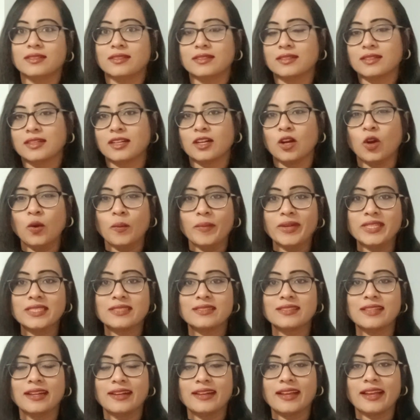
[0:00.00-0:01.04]
comments
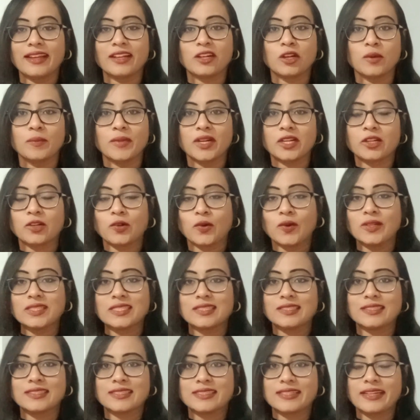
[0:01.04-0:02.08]
that I come across,
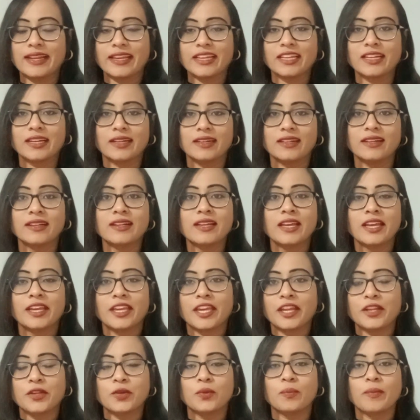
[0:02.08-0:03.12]
can
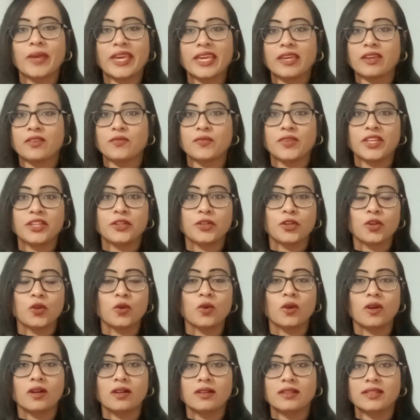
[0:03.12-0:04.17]
you make a video
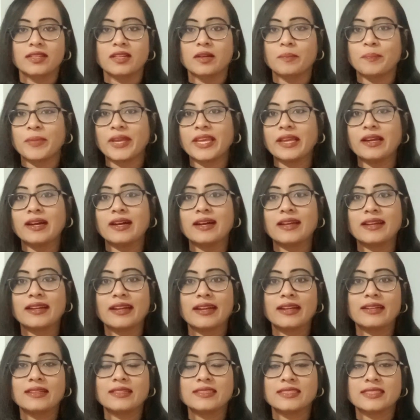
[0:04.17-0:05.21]
on PR
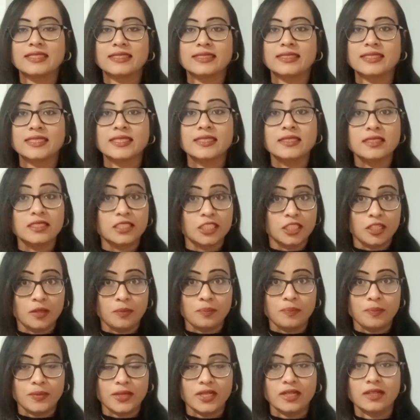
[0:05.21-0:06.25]
and citizenship
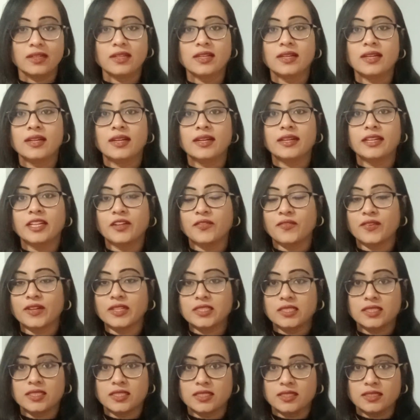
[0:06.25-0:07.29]

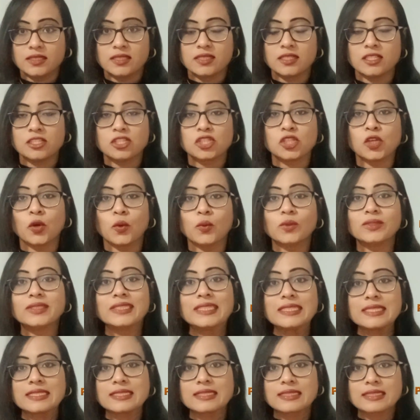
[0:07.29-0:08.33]
differences? So this
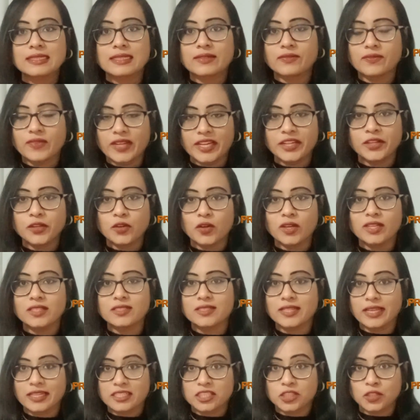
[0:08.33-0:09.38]
video is
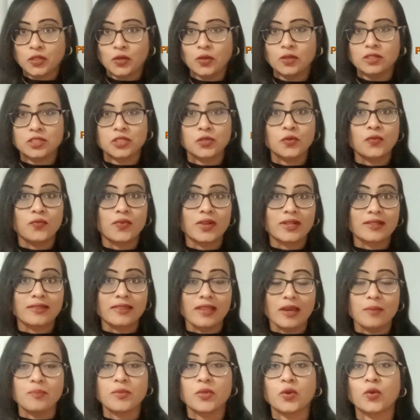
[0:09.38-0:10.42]
exclusive for
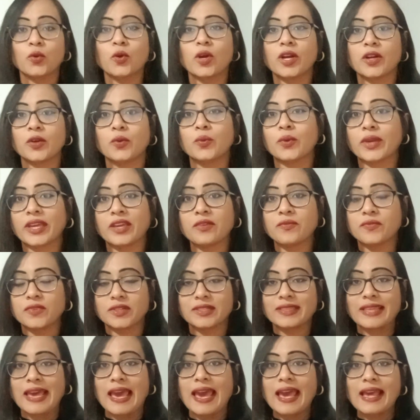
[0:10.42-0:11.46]
them who are looking for
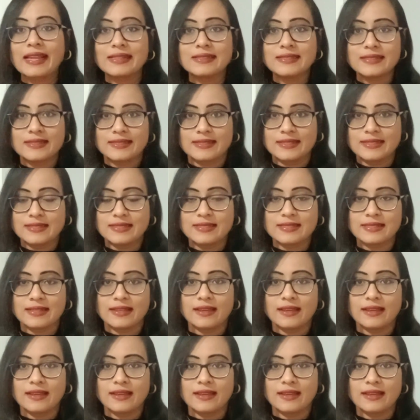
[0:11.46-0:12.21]
the answers,